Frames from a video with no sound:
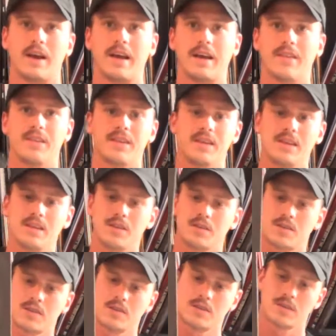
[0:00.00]
and
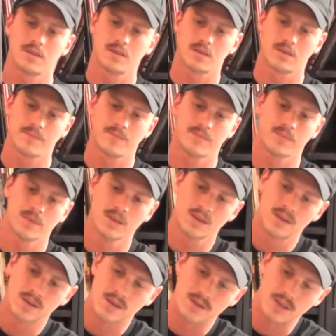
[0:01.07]
these
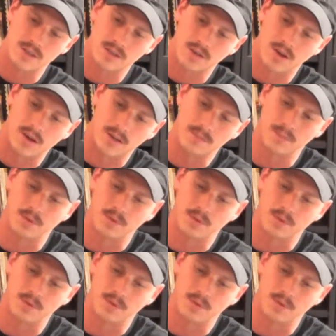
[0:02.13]
just lock in